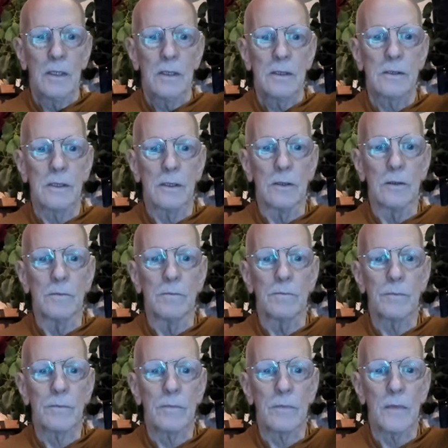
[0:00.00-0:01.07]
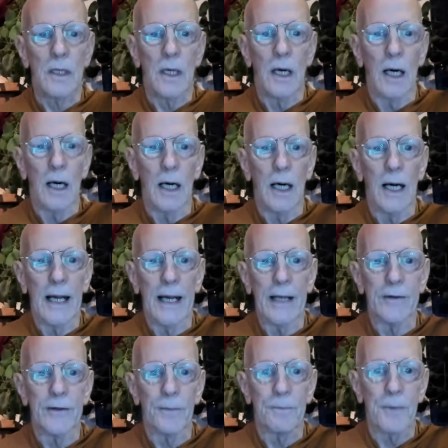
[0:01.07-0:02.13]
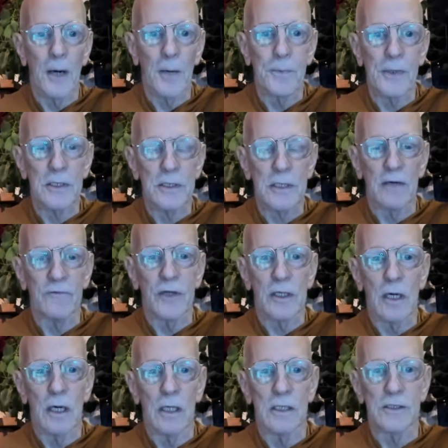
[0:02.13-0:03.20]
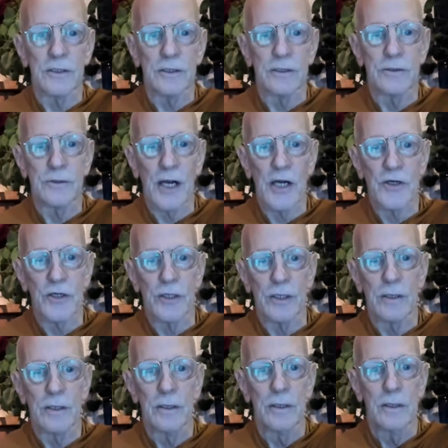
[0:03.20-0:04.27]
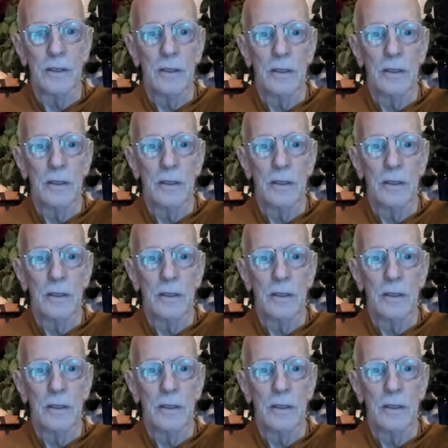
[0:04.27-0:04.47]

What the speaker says: So, and the purpose of the concentration